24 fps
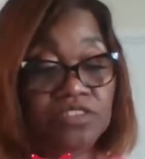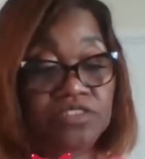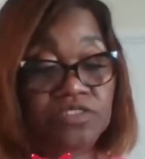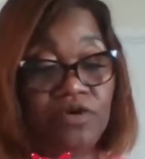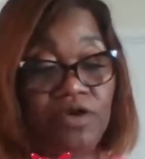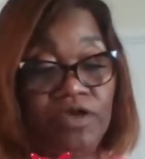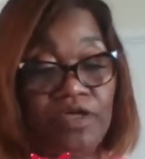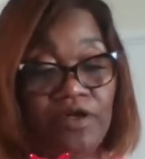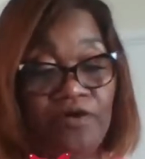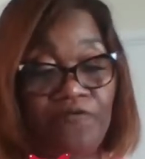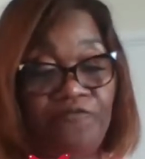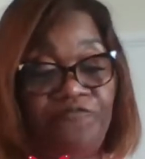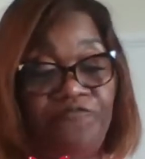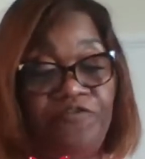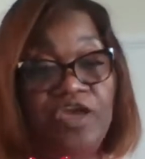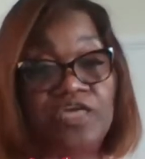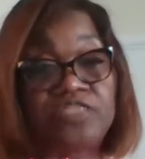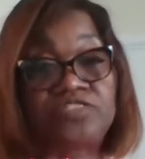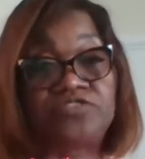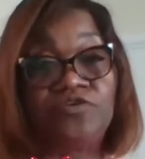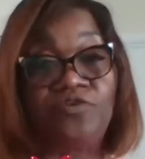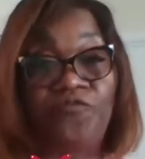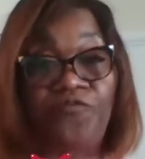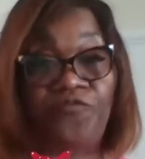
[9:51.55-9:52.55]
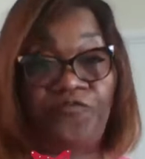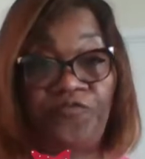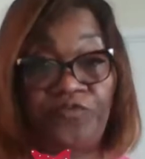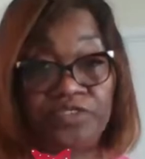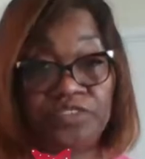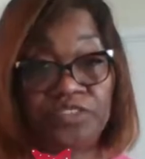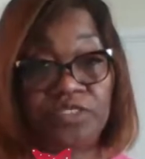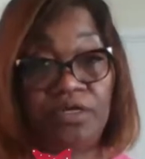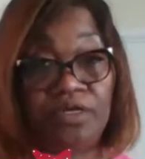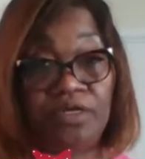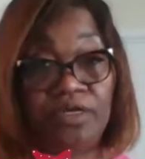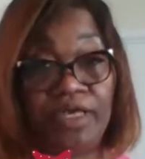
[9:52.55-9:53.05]
so it affects your
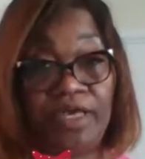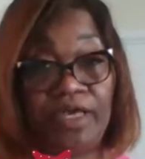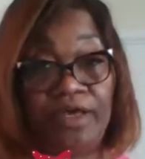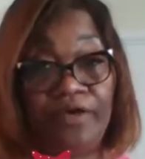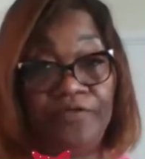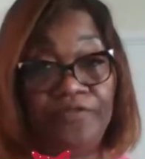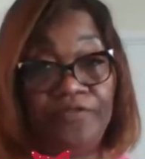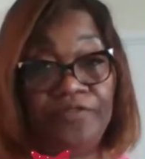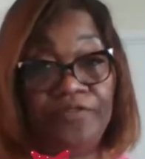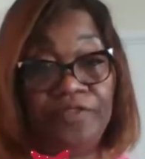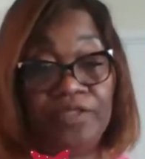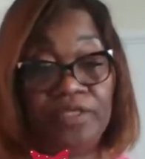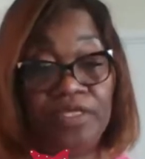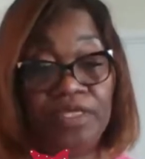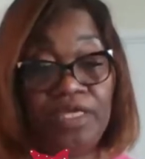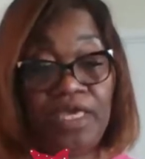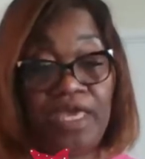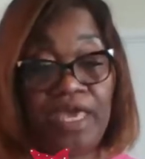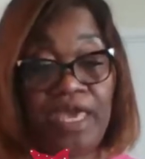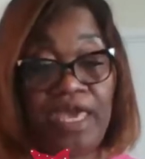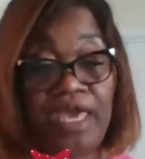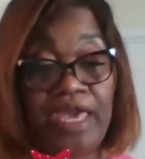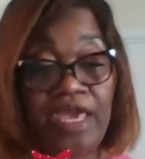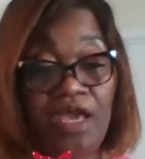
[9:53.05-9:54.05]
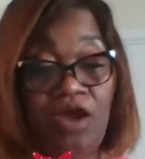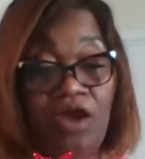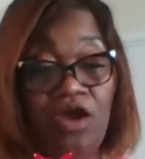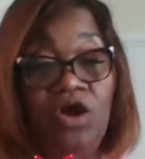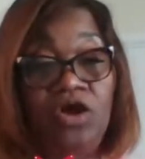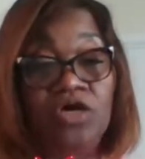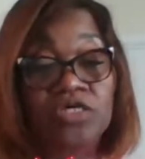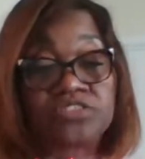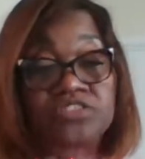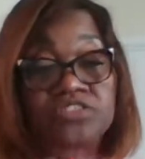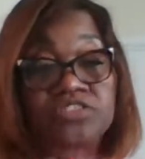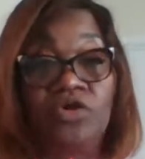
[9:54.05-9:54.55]
physical health and
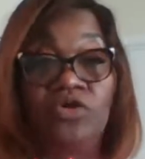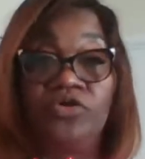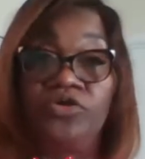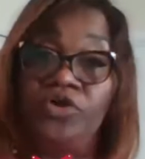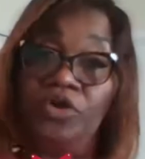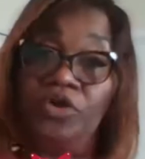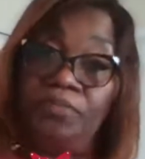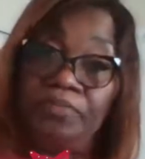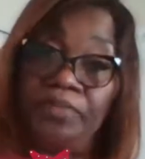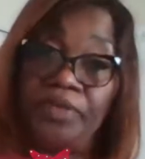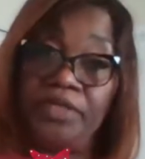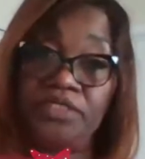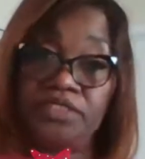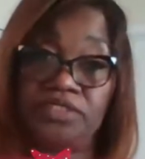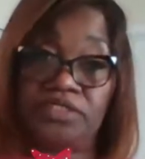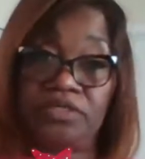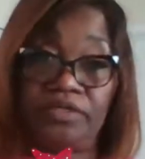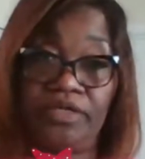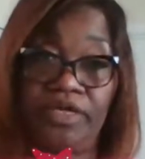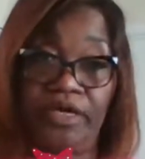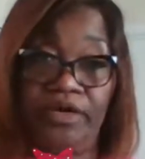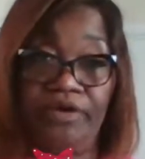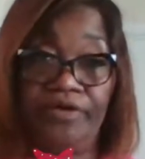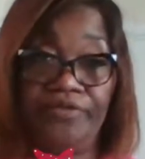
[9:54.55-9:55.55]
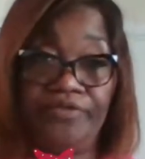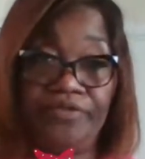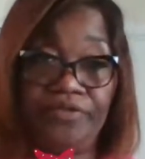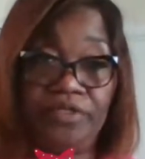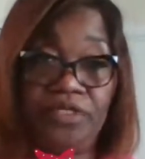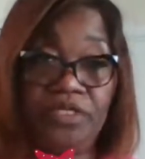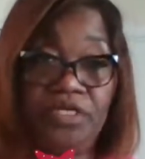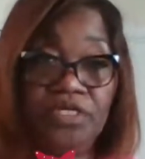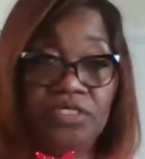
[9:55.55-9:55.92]
also your mental health.